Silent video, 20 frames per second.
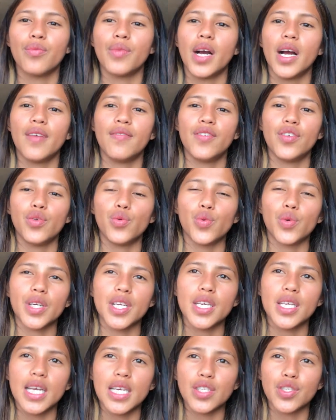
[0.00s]
mga
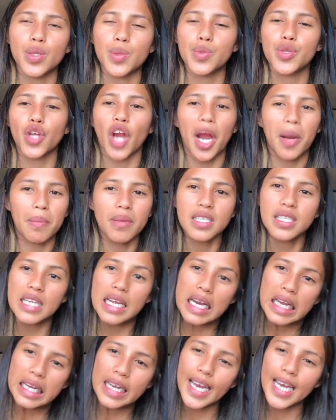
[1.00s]
viewers at subscribers
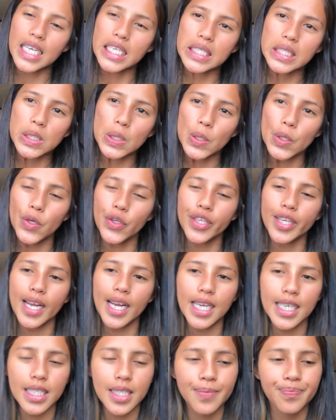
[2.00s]
nila, guys. So, yun,
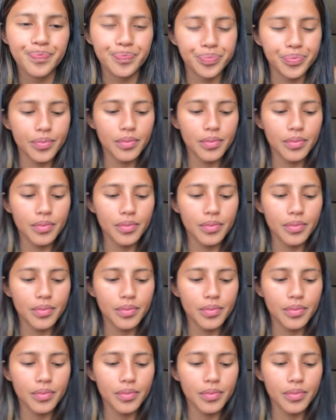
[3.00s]
guys.